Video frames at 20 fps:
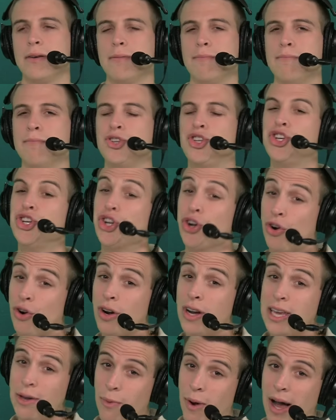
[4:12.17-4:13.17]

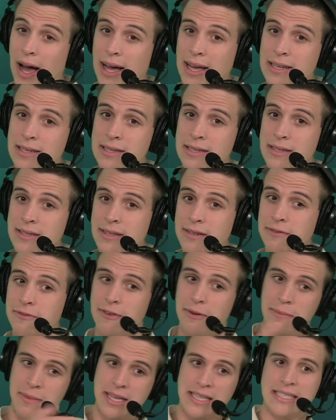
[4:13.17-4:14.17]
maturity-wise
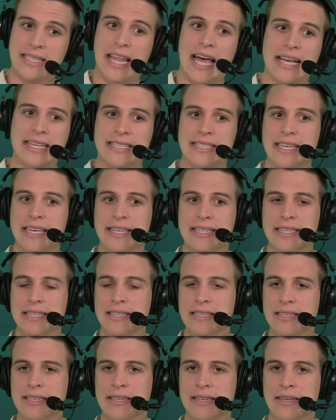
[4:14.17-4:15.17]
from this last
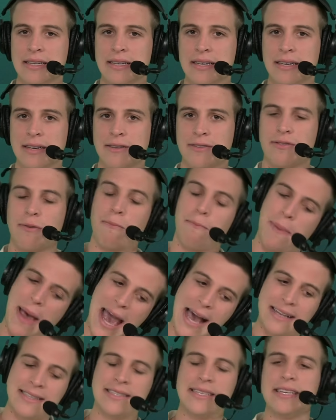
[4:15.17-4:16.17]
season, from
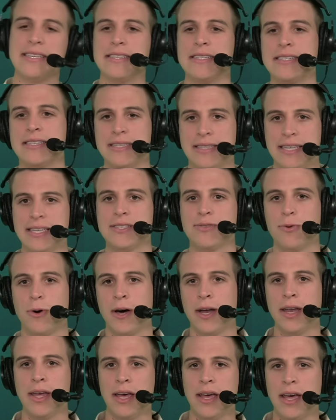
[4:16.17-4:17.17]
past season to this
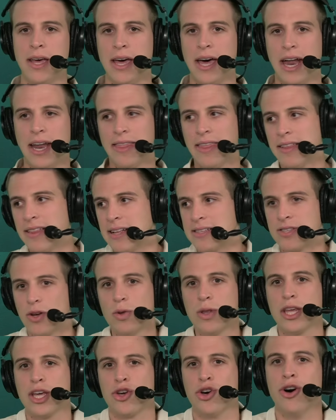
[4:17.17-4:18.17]
one. I think that's
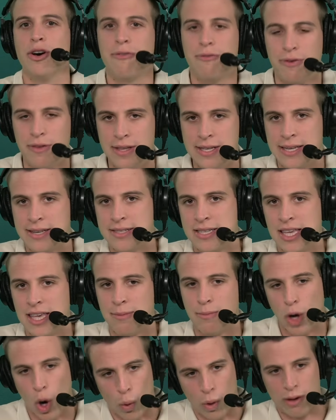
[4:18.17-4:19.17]
only good for this
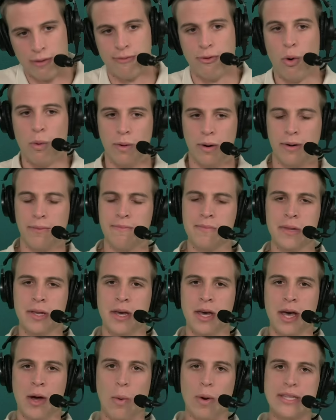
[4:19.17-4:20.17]
team going forward.
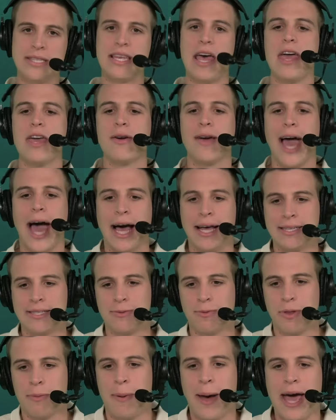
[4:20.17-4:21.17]
What say you guys?
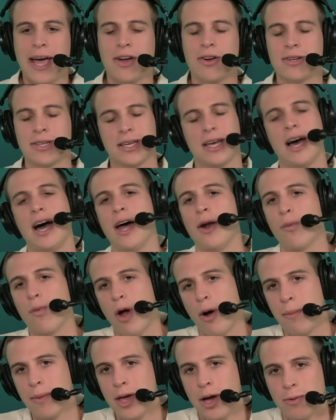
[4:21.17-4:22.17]
Will the Packers cut
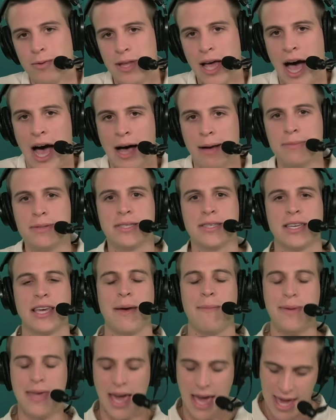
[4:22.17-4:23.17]
Romeo Doubs?
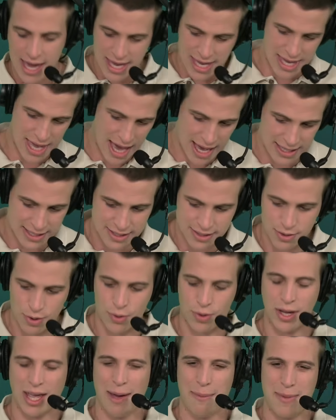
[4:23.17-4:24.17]
Give me a yes
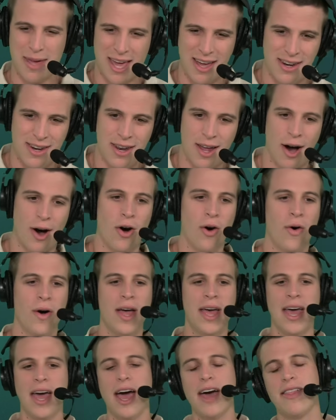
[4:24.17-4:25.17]
or give me a no
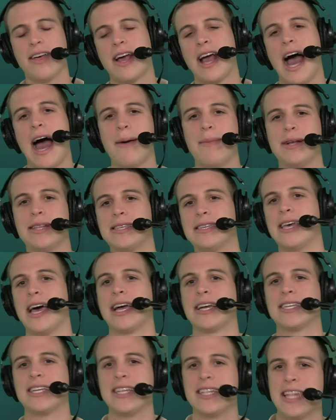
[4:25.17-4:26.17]
in the comment
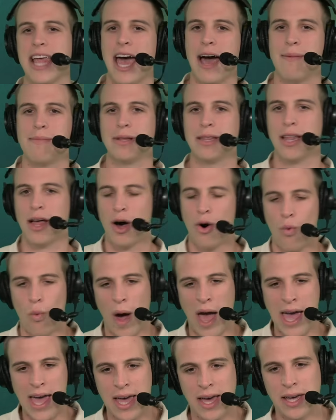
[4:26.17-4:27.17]
section down below.
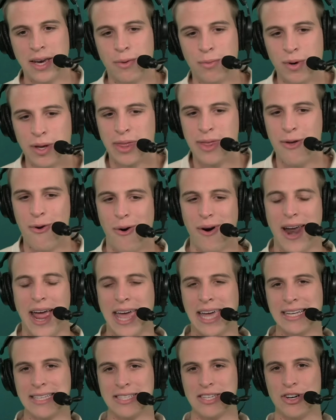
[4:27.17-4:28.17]
Weigh in with your
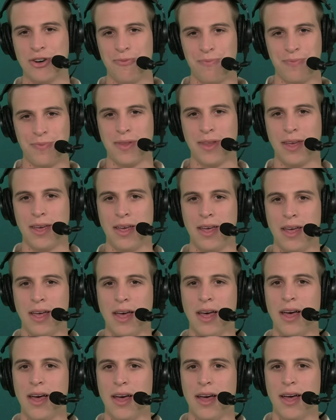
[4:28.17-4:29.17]
answer.
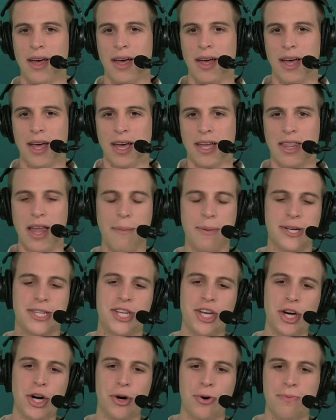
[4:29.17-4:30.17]
Number
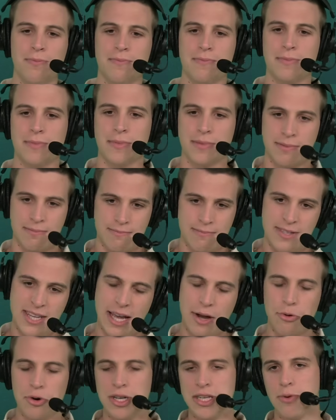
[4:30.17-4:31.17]
two,
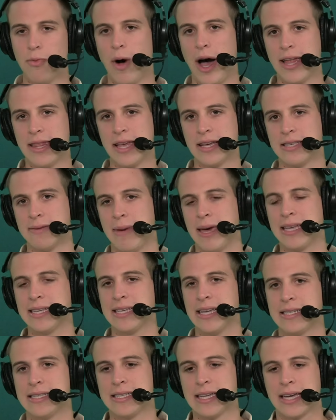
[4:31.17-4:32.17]
second reason why it doesn't make
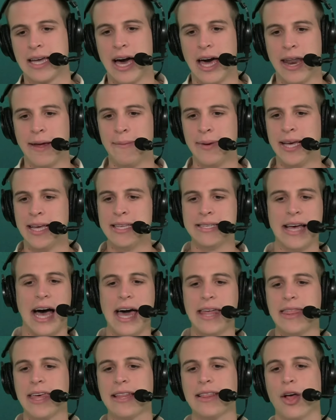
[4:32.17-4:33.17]
sense to cut him is
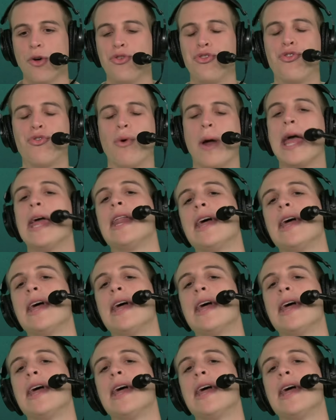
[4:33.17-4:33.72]
I think they'll trade